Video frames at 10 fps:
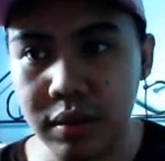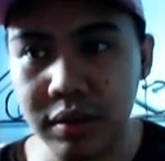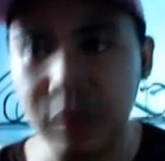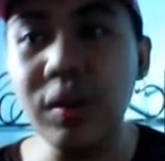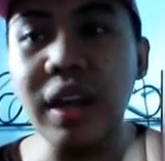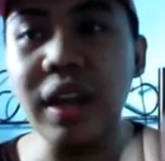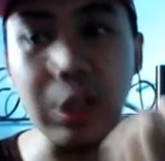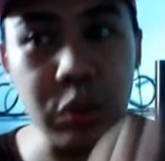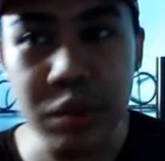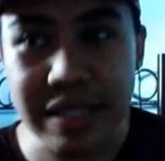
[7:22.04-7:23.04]
you can
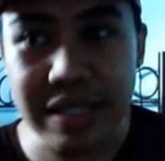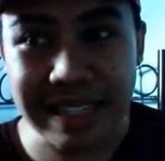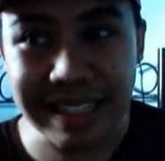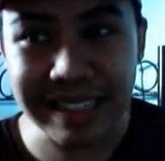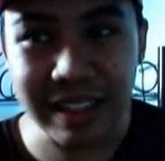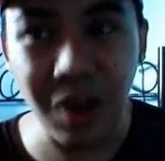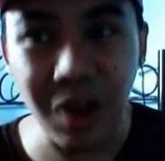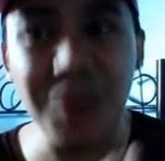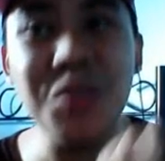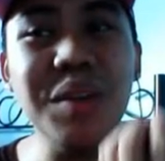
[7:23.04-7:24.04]
use it
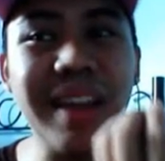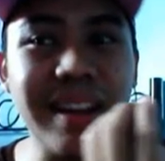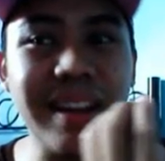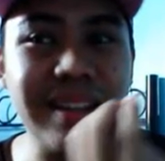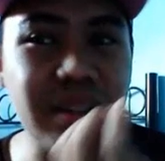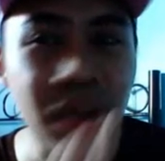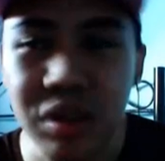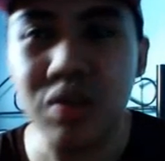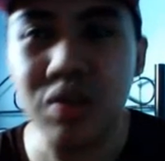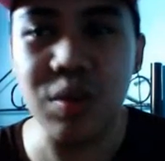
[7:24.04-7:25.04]
or you cannot
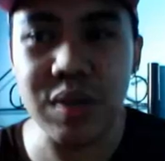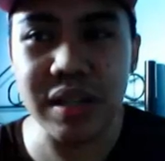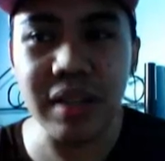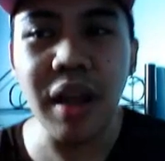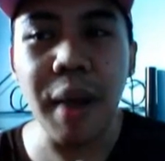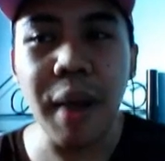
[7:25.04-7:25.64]
use it,